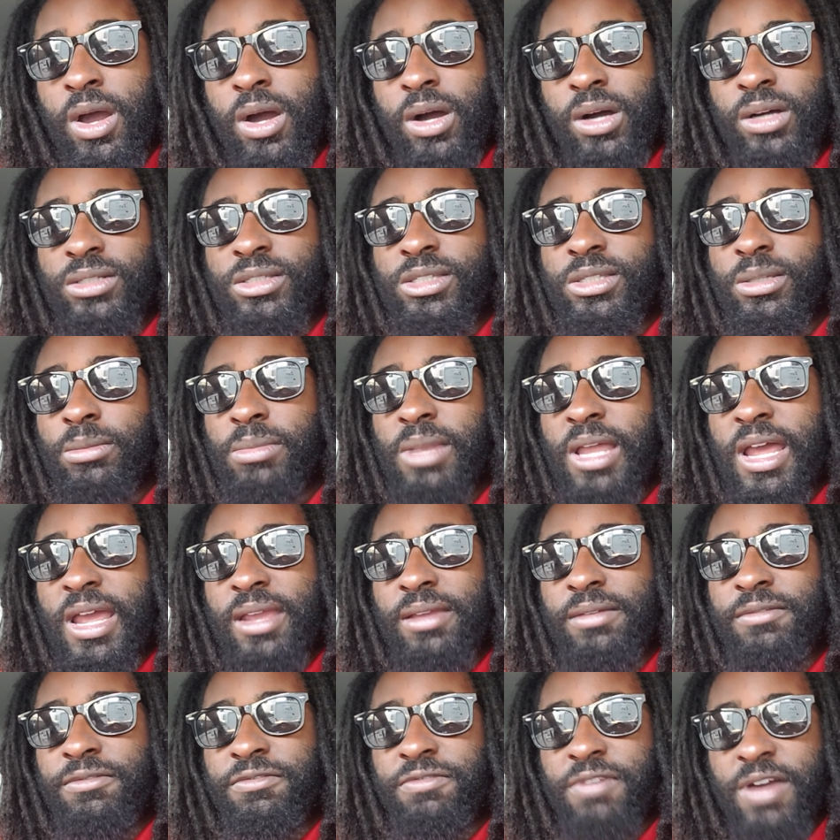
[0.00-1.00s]
on some
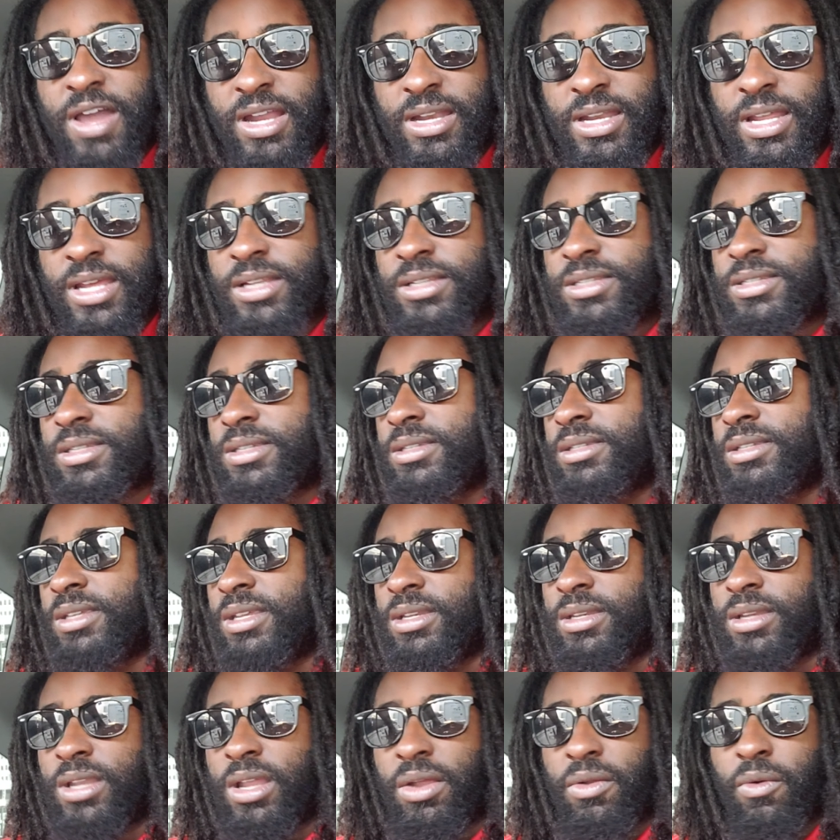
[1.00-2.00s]
like finances
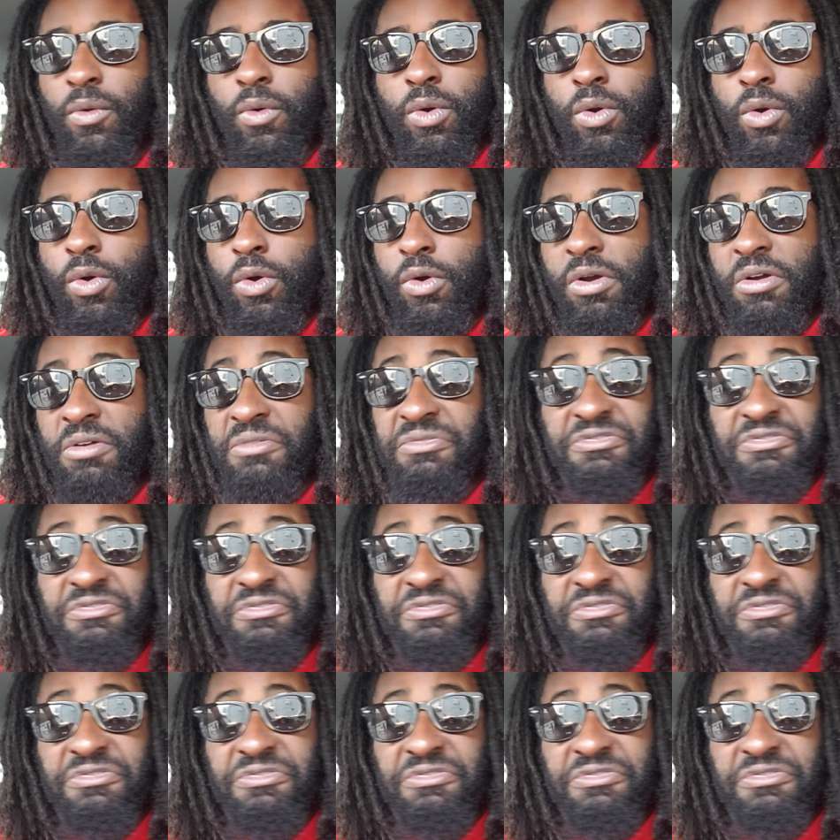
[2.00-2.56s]
and or,